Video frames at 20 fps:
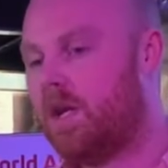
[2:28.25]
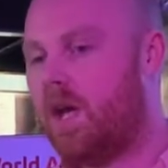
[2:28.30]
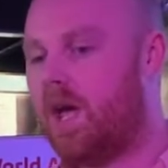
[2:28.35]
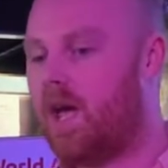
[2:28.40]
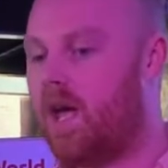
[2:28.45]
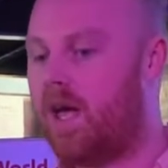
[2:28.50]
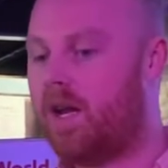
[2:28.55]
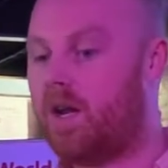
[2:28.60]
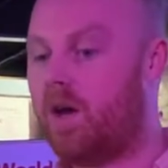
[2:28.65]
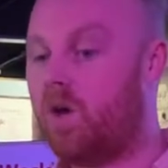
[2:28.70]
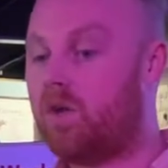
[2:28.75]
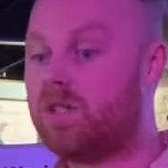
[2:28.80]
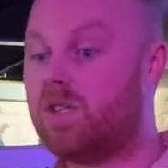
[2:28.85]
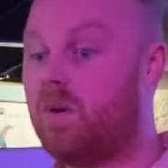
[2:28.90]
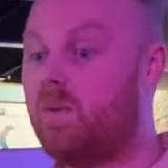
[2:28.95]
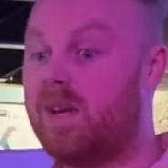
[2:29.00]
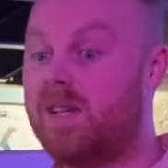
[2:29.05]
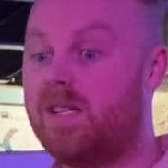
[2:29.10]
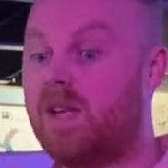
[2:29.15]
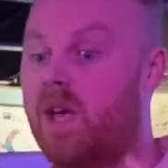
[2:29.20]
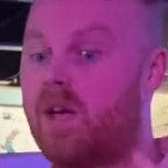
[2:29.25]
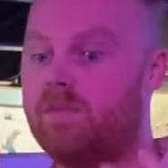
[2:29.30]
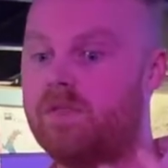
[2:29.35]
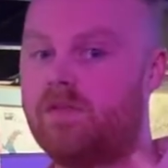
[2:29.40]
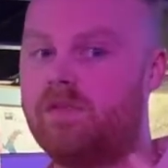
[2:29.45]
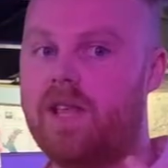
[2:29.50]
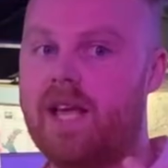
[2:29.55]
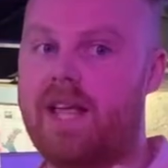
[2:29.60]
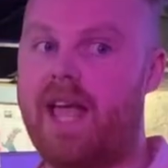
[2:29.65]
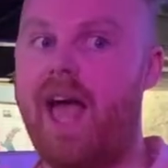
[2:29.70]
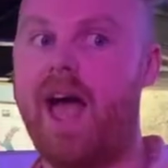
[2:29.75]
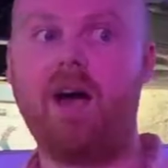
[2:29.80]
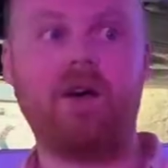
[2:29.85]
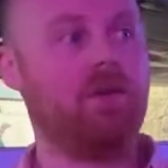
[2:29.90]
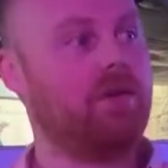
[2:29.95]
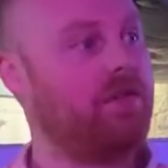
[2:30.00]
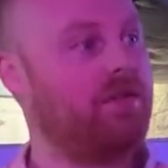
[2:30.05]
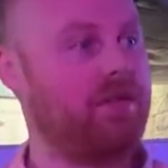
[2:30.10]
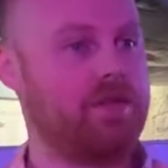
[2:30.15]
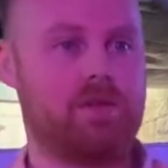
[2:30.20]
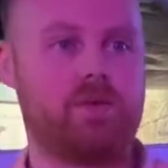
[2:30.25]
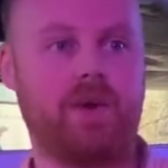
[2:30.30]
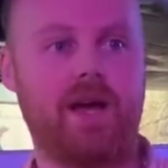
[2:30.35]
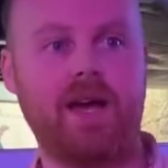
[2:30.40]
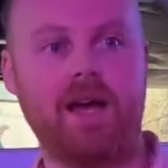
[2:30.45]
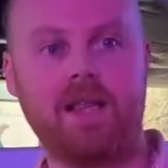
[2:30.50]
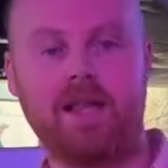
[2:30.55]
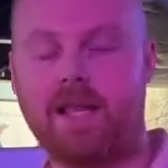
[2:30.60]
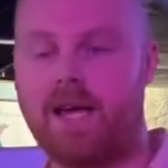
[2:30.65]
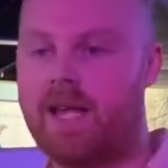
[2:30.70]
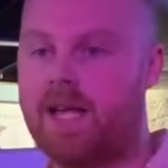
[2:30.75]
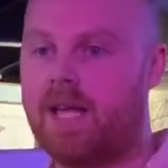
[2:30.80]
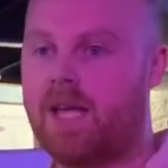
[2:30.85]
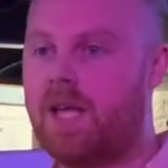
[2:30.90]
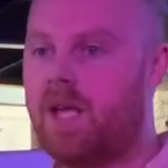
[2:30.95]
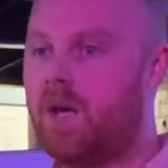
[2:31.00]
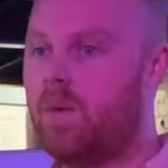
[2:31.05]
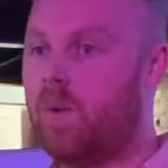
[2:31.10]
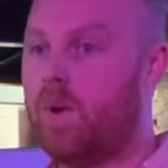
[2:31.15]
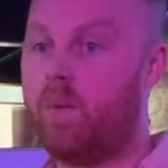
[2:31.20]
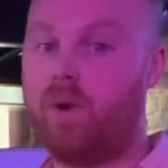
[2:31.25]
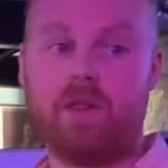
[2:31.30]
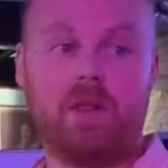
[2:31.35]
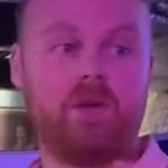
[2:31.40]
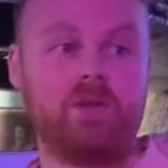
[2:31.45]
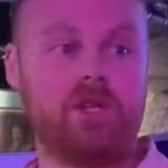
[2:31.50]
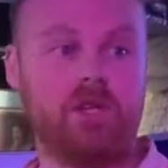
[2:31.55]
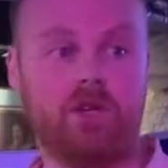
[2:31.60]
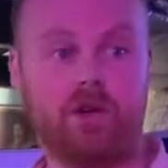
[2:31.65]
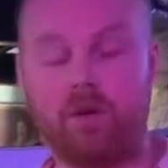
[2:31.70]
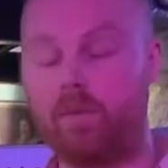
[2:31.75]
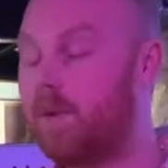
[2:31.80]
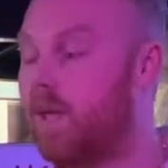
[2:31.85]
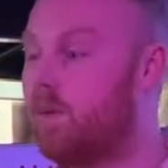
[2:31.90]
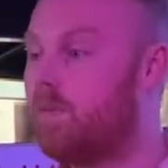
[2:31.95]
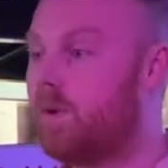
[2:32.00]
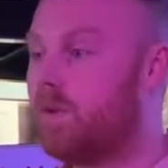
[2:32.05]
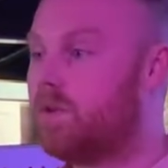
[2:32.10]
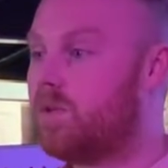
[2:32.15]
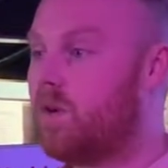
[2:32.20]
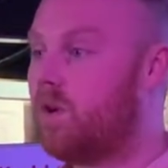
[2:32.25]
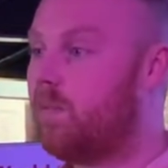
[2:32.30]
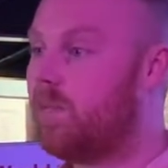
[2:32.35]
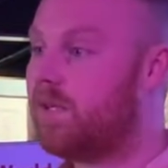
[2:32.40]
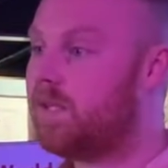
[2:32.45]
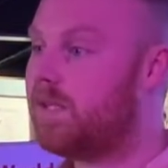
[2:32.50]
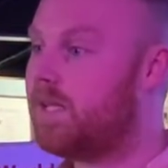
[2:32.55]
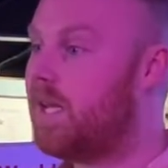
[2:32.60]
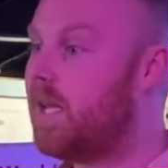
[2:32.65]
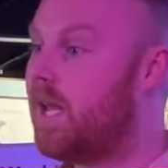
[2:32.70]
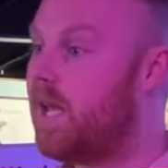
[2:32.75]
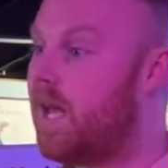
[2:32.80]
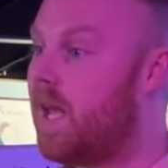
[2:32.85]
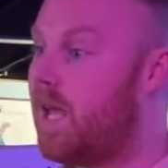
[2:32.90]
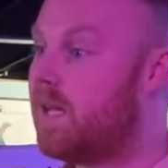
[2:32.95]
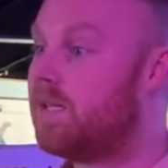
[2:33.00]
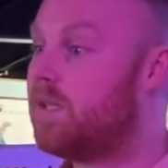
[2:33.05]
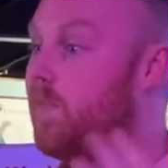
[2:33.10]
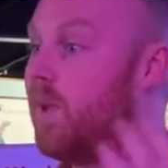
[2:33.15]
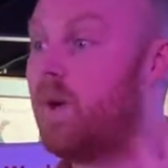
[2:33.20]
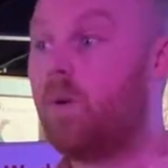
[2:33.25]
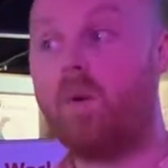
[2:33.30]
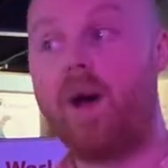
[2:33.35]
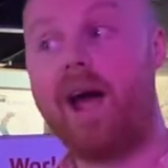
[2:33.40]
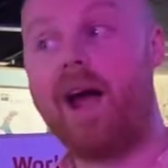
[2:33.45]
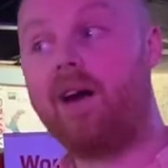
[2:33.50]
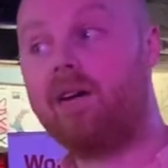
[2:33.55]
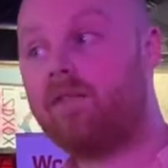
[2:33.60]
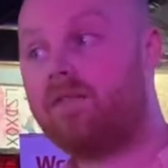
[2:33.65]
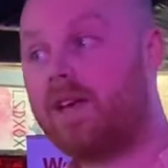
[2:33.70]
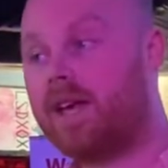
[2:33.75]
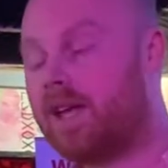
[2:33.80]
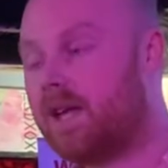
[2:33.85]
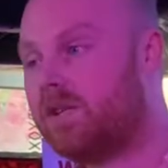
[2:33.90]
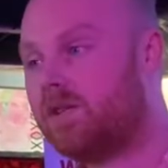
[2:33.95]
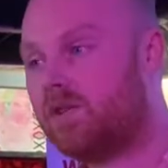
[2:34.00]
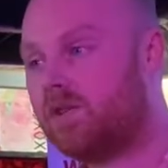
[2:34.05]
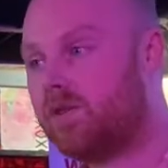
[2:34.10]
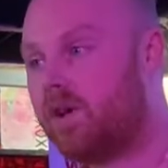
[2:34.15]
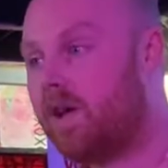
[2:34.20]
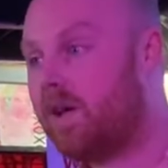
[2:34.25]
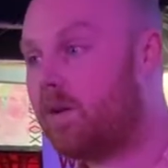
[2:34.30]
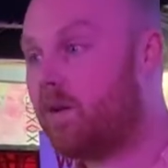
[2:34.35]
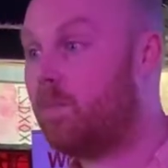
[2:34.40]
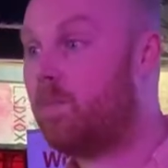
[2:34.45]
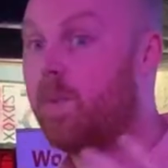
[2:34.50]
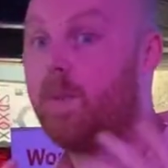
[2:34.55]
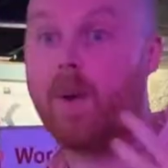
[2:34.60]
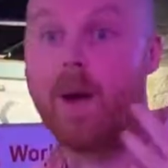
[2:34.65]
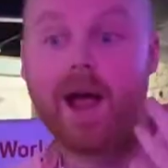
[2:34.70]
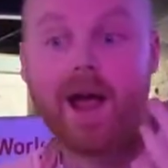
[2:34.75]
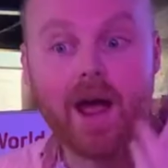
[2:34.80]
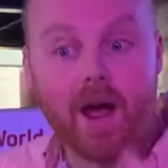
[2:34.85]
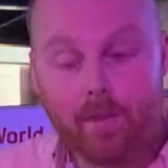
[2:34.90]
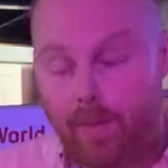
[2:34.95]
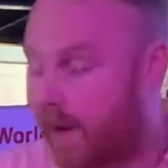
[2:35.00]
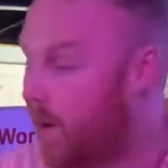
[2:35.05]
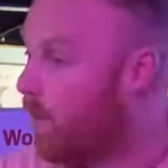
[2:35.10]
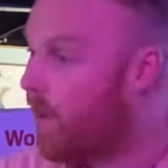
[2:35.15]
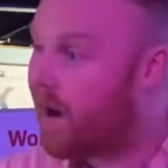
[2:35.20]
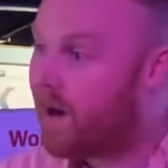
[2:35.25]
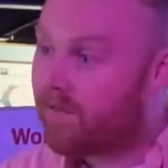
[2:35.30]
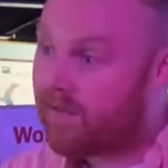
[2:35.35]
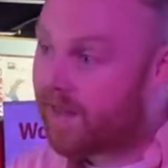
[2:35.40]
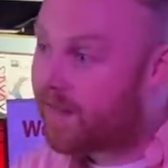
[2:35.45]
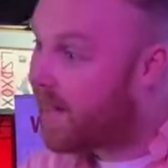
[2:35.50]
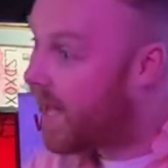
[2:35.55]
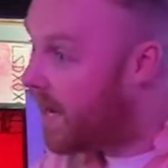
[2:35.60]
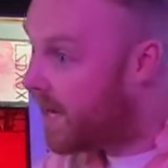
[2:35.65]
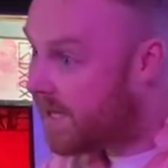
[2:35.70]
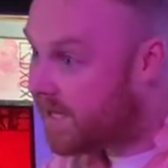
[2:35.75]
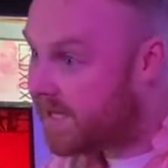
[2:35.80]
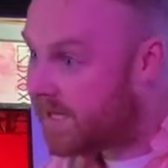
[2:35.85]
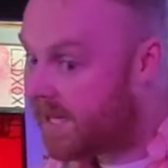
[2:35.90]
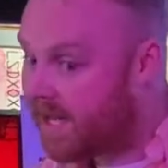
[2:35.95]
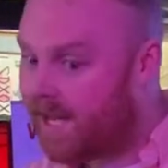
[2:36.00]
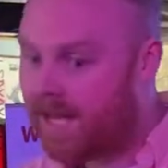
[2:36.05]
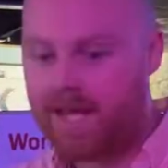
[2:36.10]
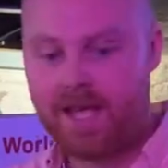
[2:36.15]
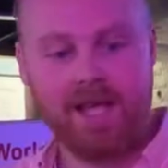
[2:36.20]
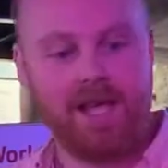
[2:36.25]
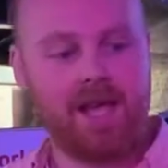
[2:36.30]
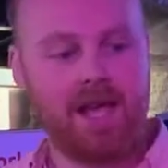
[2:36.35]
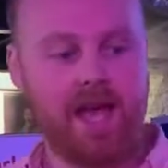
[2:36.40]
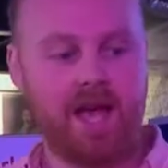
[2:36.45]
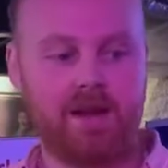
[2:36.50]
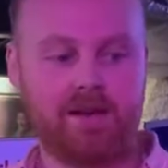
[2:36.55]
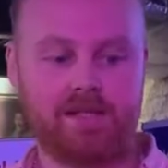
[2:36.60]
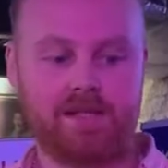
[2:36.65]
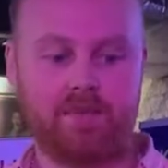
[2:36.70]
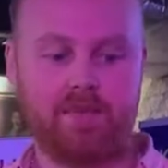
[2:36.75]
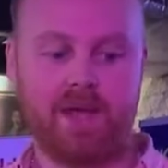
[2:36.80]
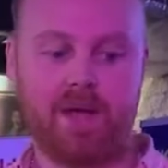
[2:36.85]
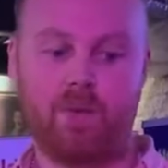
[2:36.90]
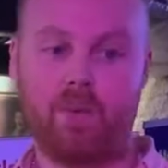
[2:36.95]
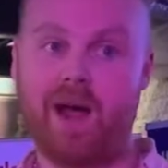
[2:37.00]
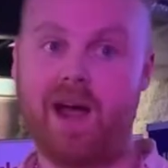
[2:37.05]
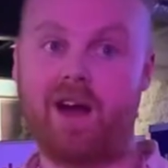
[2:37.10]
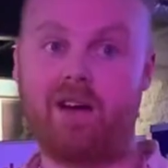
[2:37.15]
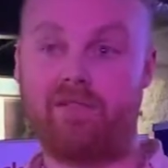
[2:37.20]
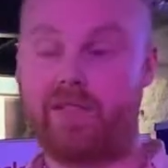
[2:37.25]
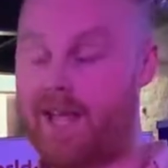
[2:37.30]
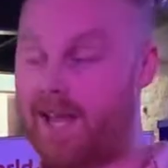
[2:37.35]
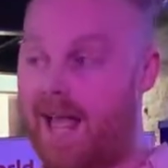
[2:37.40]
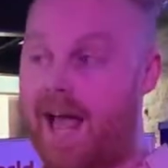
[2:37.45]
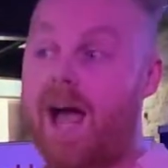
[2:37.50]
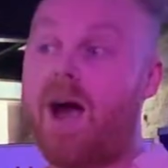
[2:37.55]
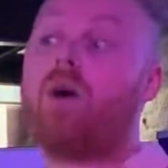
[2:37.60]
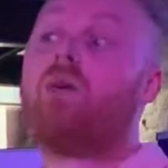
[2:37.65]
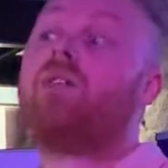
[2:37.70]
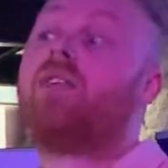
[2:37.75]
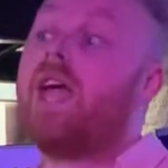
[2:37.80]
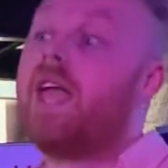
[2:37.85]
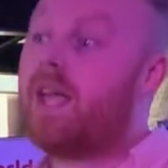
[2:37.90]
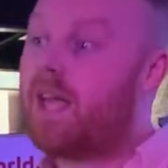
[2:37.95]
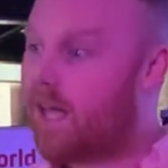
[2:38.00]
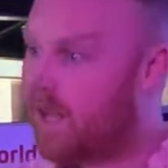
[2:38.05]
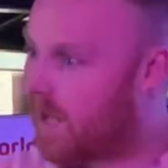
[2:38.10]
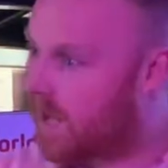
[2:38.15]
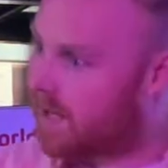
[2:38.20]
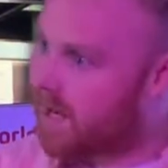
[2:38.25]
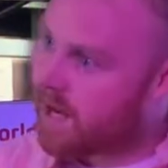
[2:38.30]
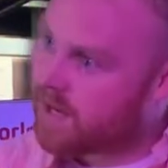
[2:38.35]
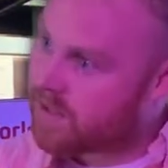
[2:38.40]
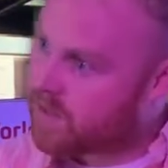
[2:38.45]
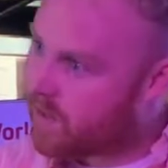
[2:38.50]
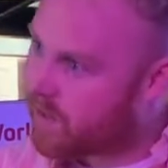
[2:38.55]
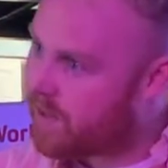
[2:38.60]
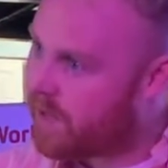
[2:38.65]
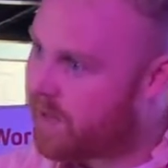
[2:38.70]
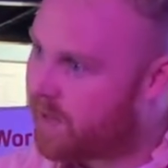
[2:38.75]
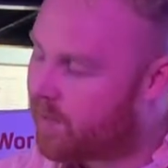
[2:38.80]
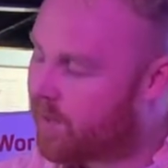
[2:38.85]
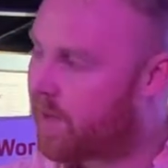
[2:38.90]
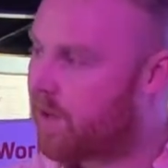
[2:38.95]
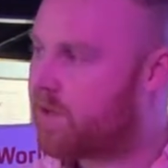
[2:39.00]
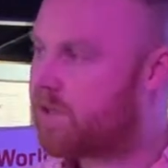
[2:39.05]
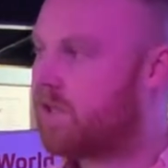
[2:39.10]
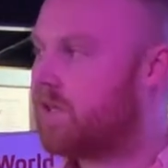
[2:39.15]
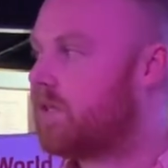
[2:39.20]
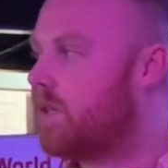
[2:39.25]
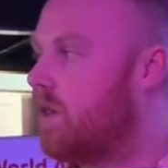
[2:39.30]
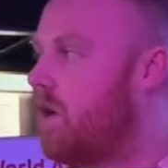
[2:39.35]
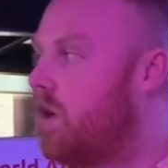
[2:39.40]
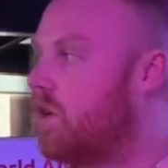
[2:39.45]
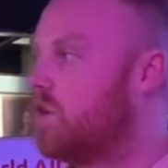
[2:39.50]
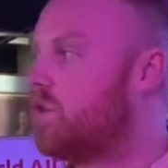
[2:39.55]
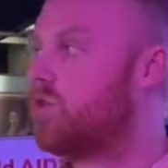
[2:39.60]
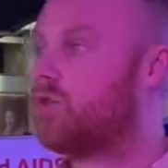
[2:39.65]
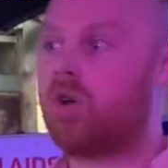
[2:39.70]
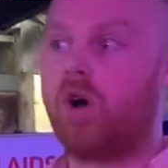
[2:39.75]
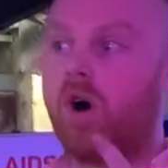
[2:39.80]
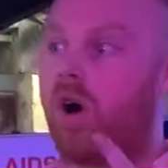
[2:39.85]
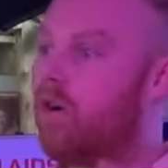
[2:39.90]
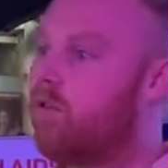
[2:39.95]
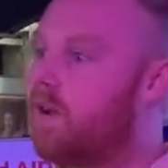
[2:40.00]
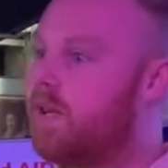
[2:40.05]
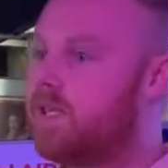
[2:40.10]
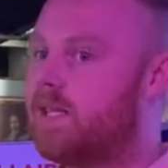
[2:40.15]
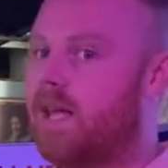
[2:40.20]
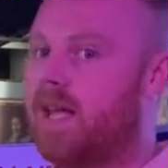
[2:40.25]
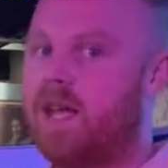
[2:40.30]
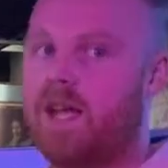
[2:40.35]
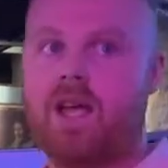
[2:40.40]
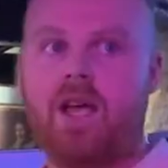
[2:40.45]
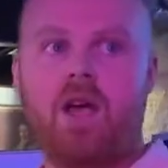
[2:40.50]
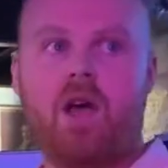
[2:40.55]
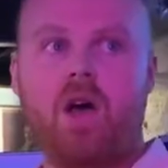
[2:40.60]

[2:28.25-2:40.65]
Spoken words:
And also in terms of like health as well, like we want loads of young people to come and see it and to be aware of their history and be aware of their legacy, and to be aware of like how they can connect with it, because there's a lot of stories like